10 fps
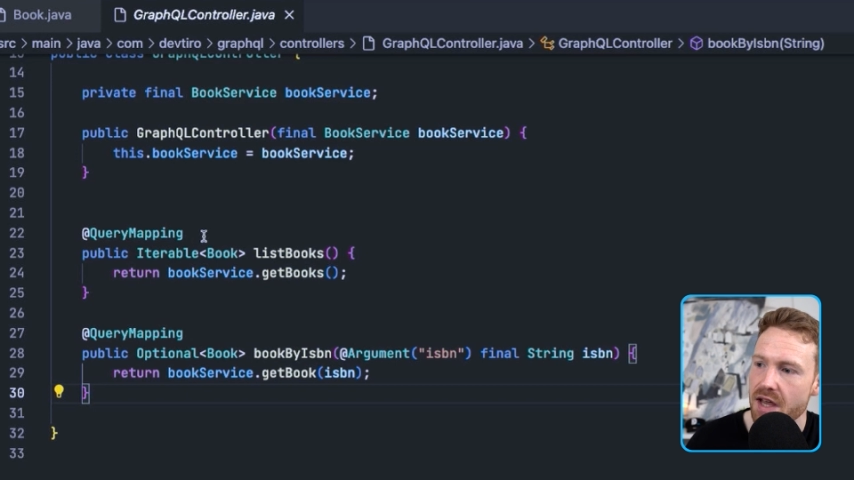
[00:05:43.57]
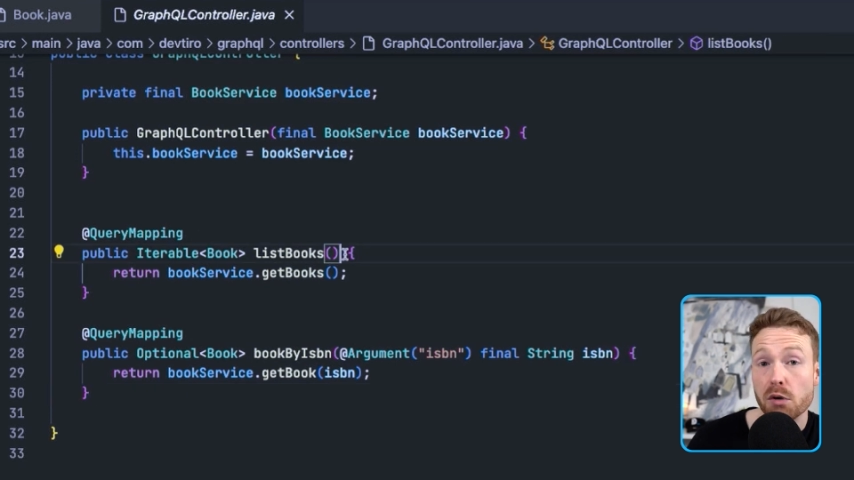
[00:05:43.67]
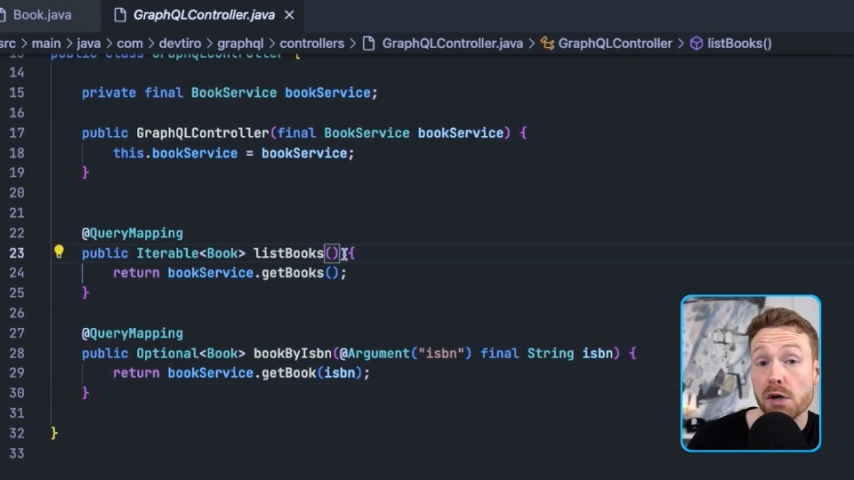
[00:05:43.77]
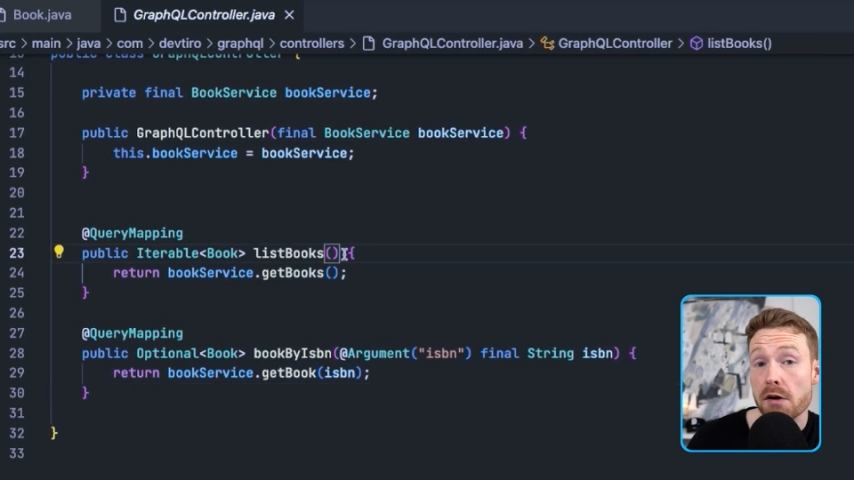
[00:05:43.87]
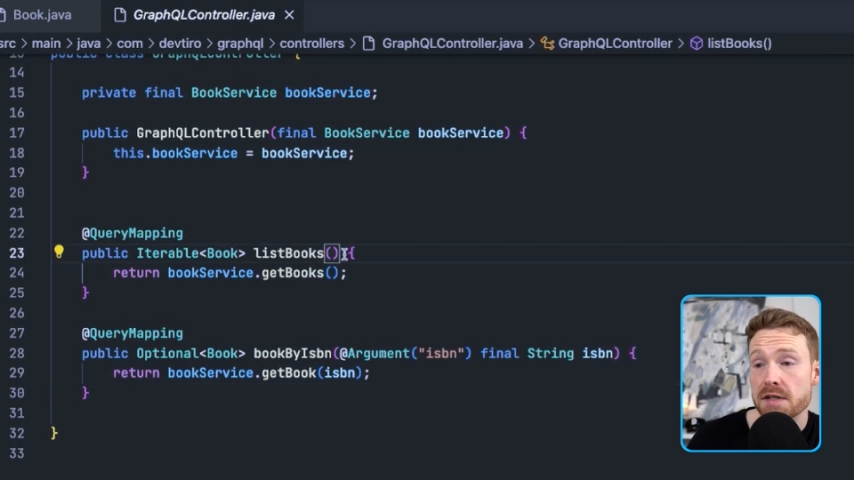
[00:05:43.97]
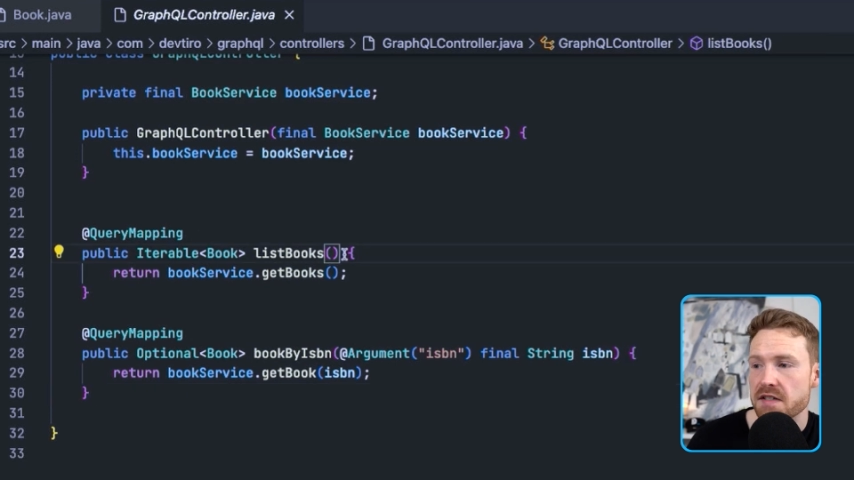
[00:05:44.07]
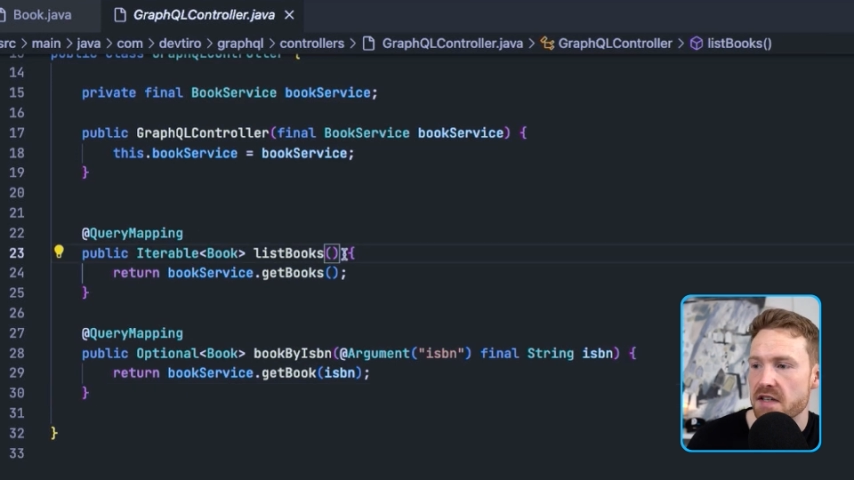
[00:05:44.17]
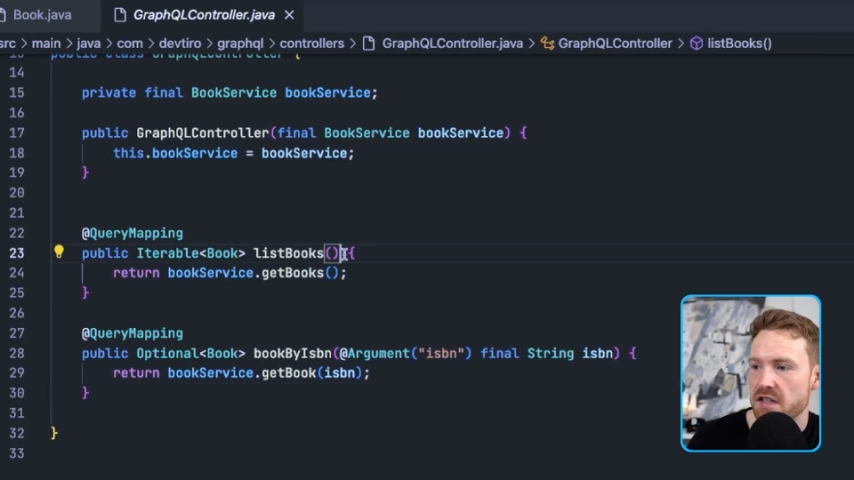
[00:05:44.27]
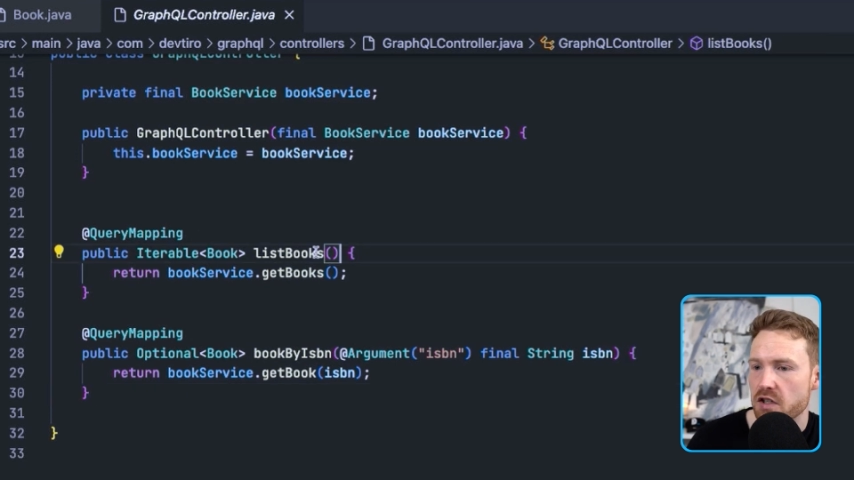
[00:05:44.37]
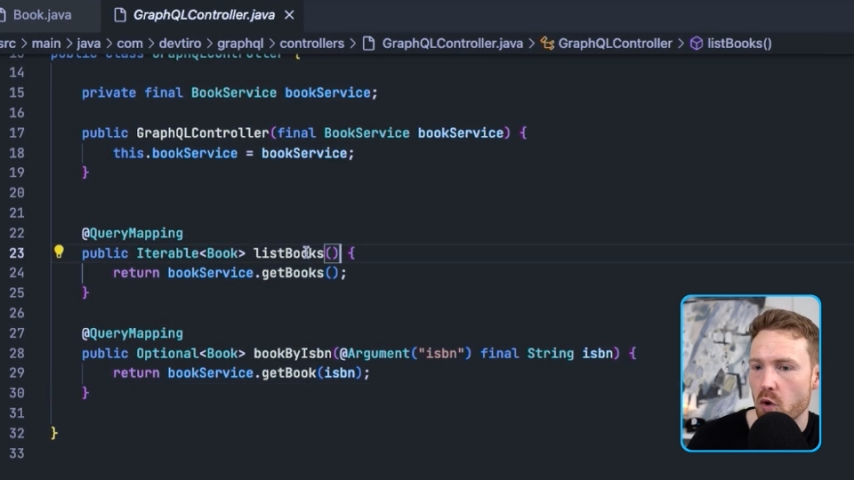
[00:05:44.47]
So you'll notice
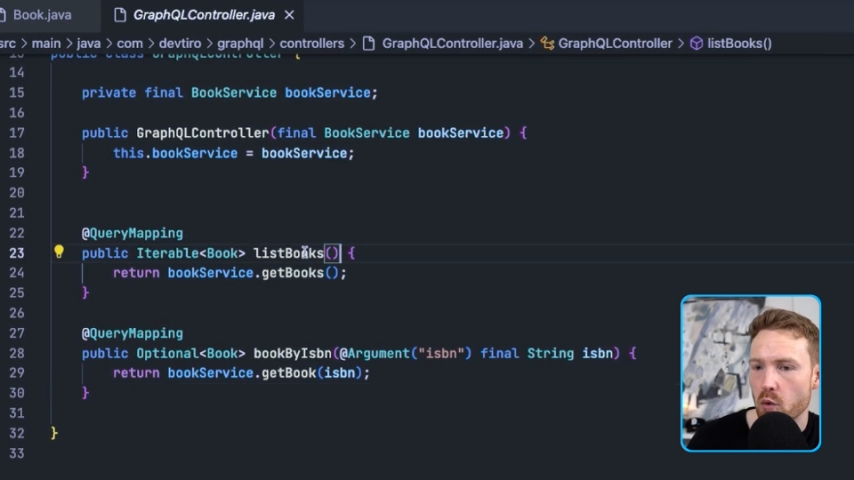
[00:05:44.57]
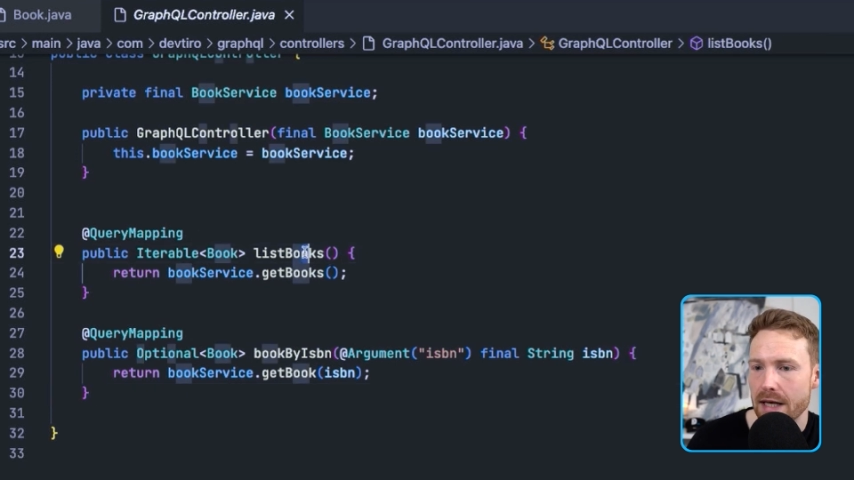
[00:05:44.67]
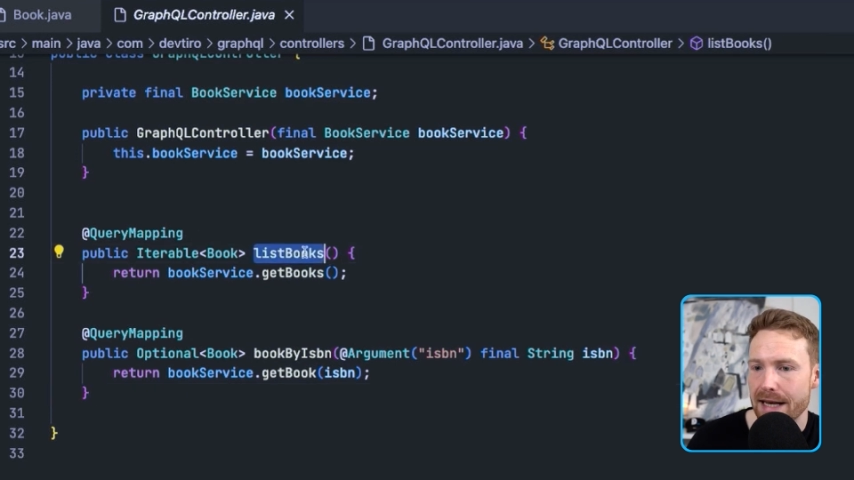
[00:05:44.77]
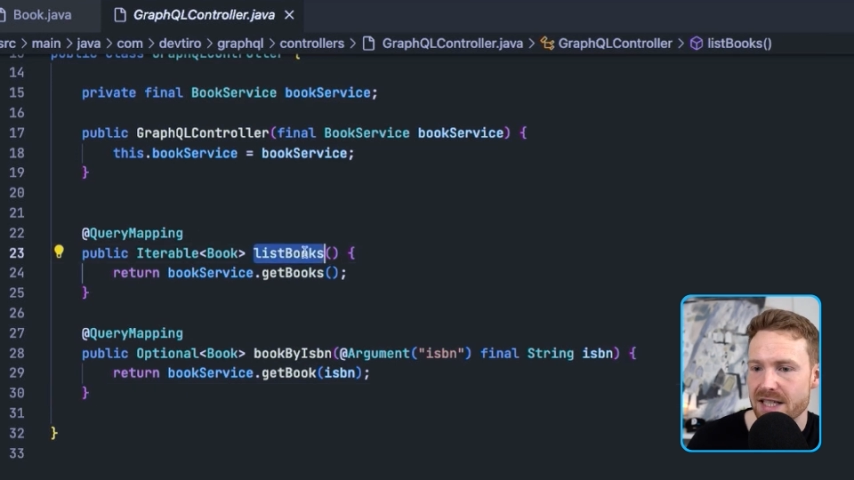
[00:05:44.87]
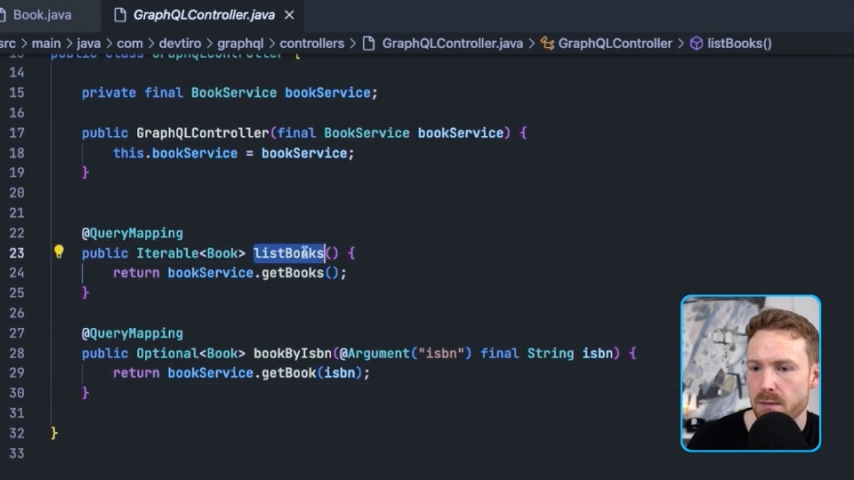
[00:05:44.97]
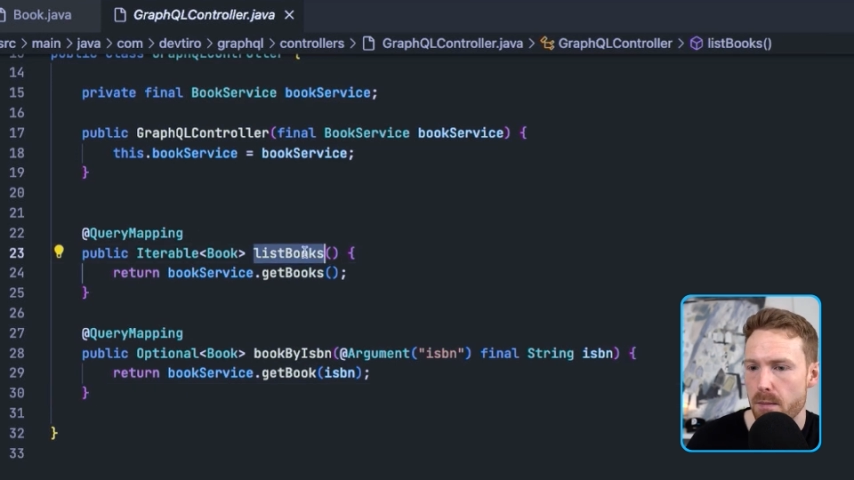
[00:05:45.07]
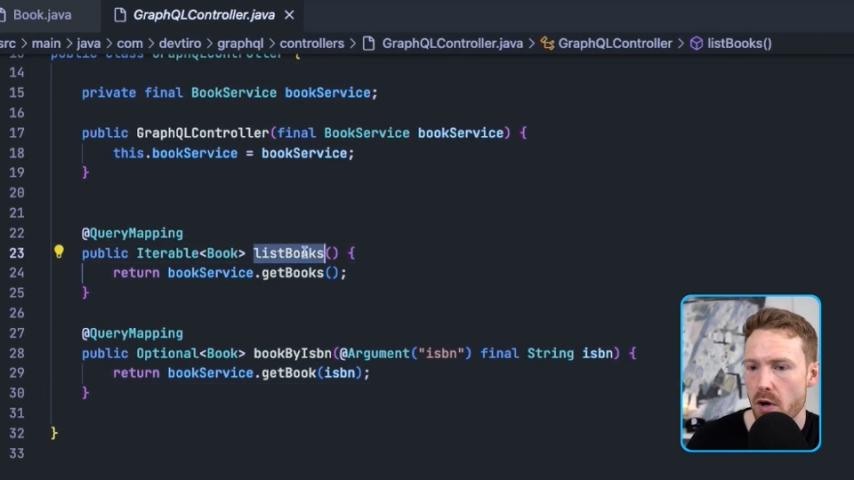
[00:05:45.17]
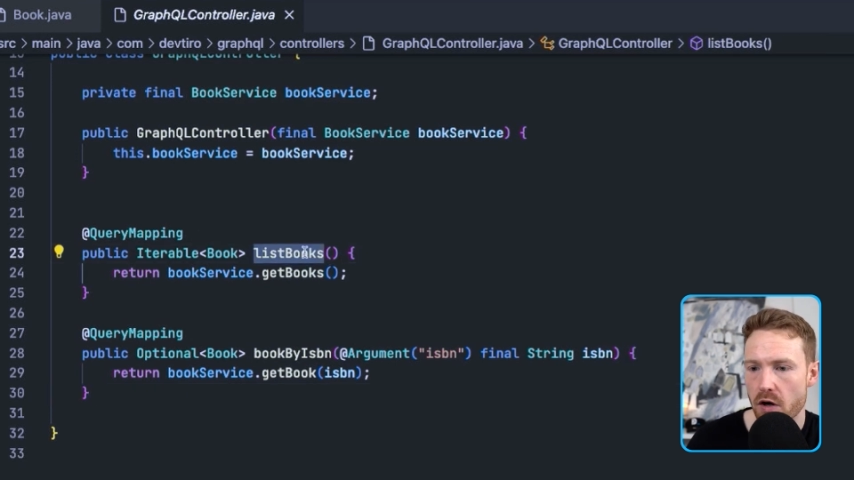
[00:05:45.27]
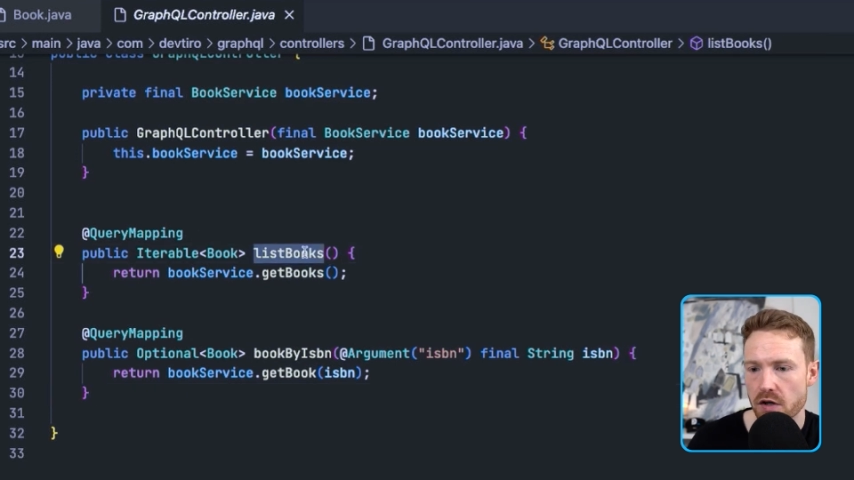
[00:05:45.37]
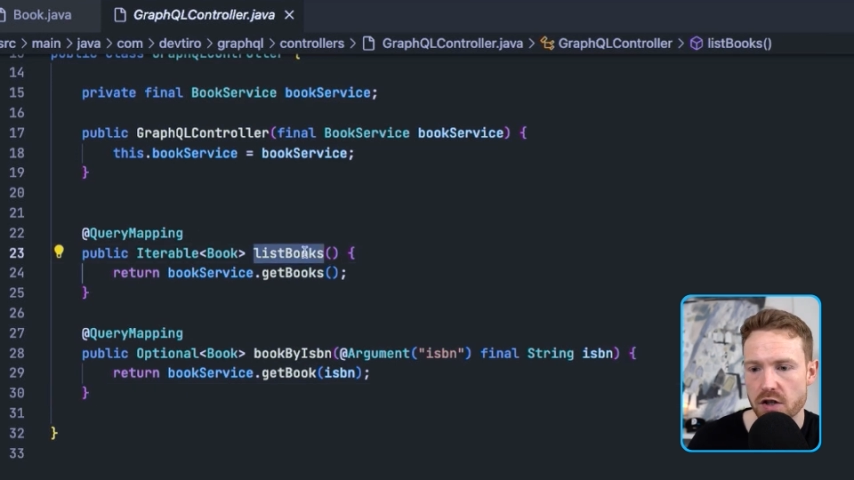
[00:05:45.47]
this is called list
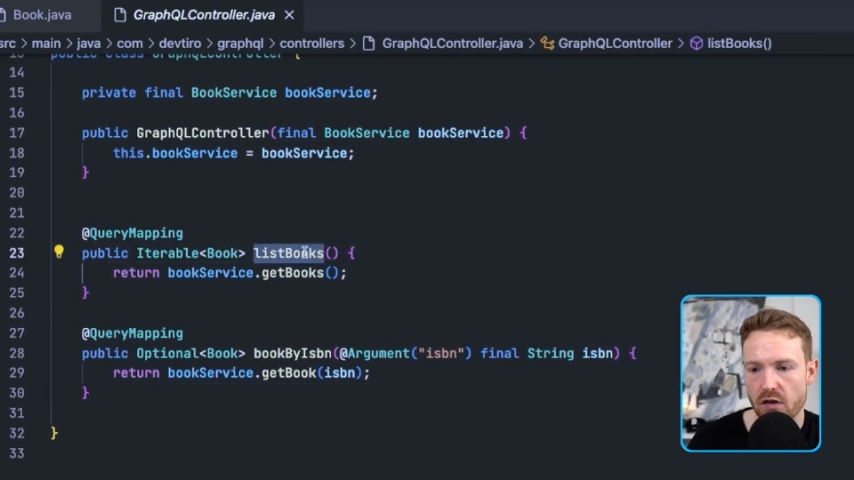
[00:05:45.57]
books.